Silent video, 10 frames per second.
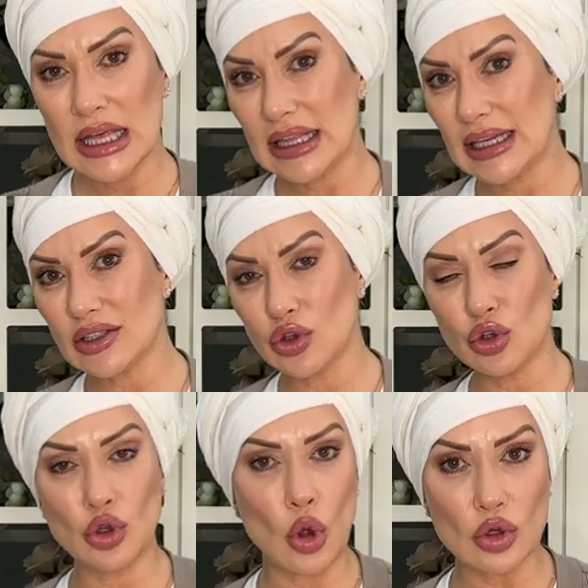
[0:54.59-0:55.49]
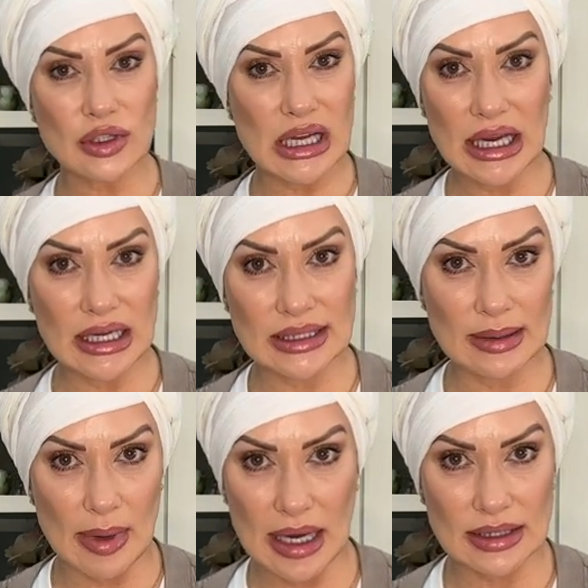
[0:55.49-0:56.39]
These are not easy
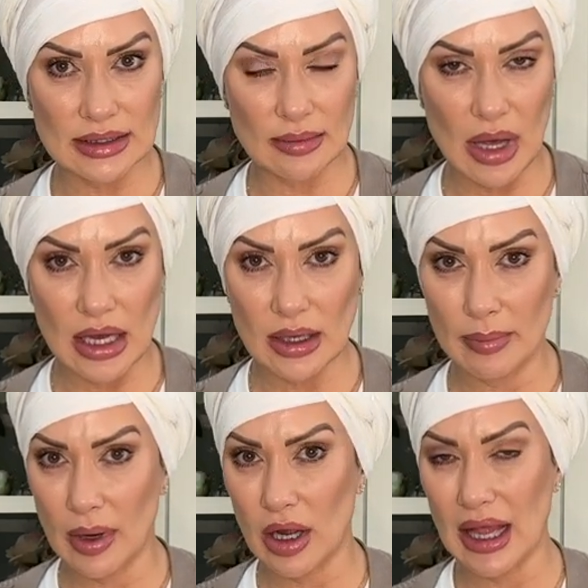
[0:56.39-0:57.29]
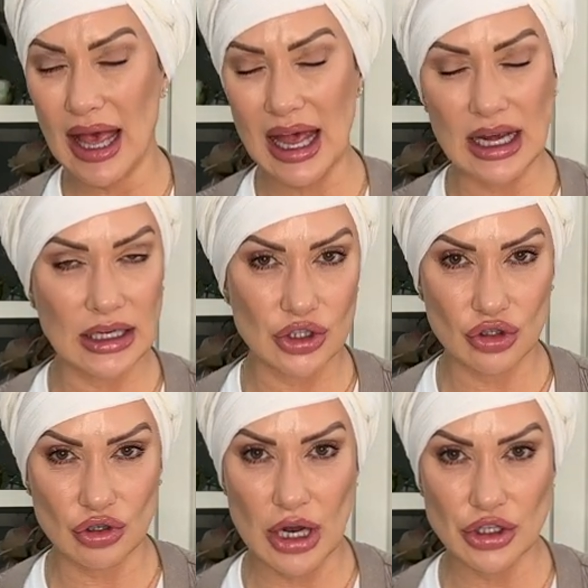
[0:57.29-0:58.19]
bags to make by any
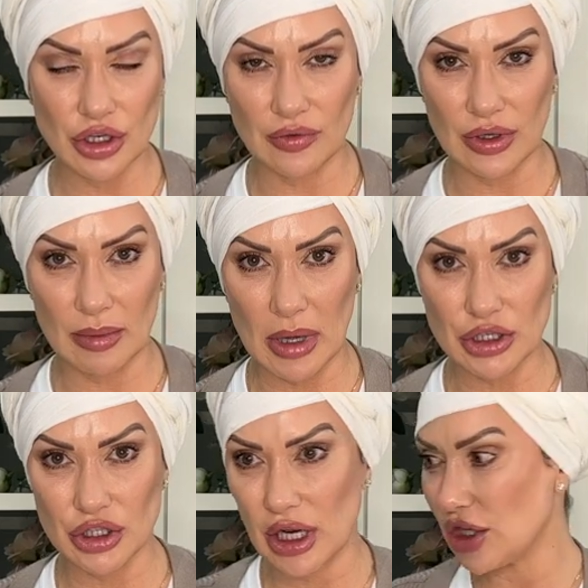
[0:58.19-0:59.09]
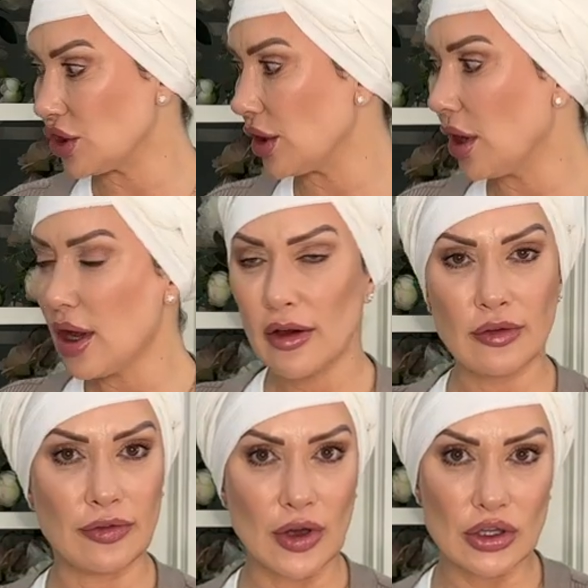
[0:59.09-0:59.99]
stretch of the imagination.
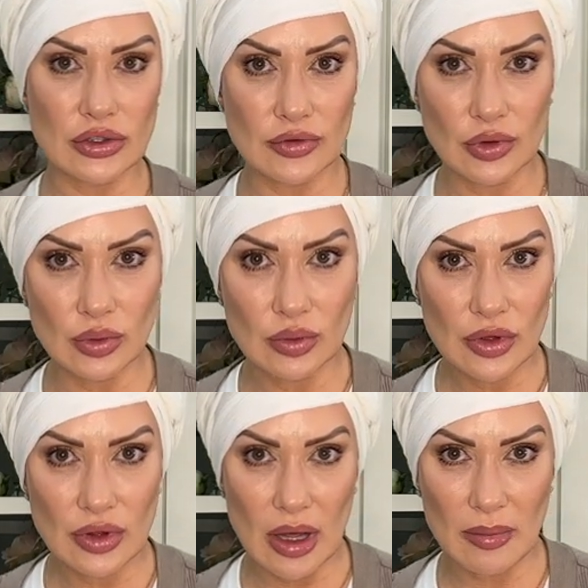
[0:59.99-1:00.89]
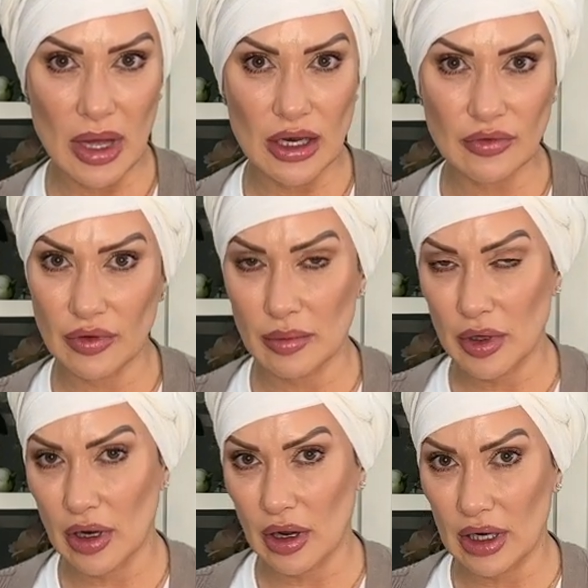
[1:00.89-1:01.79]
First of all, they're made from
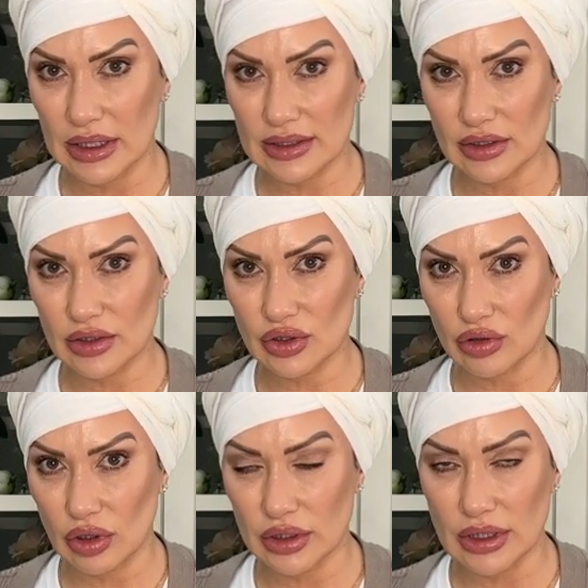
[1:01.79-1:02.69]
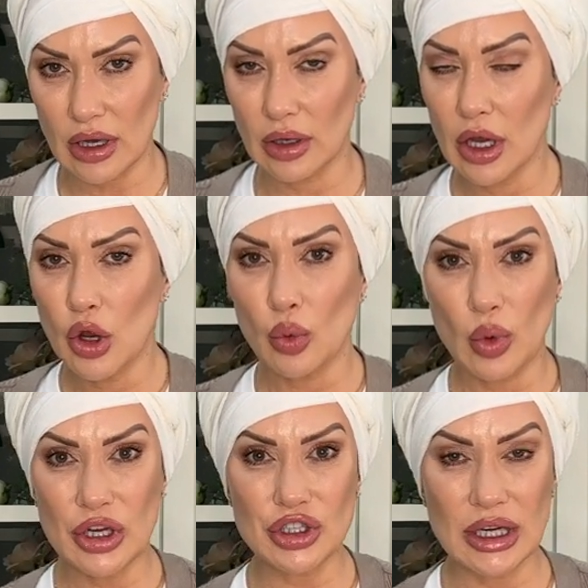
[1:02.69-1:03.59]
Nileticus crocodile,
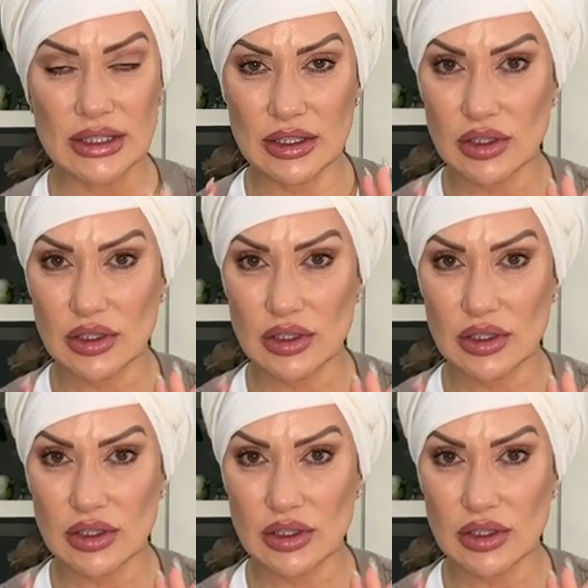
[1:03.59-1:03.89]
which is a